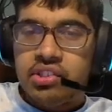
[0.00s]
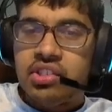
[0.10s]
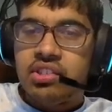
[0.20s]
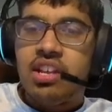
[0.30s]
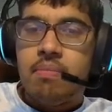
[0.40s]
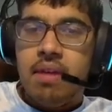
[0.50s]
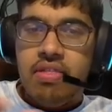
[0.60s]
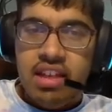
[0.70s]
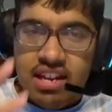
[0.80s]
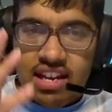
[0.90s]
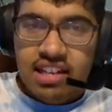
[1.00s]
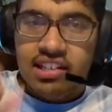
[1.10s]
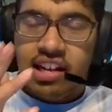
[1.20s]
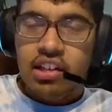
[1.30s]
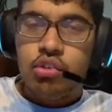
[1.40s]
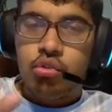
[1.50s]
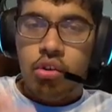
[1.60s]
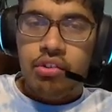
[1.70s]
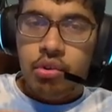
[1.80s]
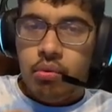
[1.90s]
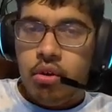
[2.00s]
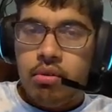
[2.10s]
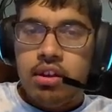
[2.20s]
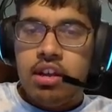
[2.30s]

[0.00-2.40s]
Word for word: is the said, man, they need to get that draw on the road,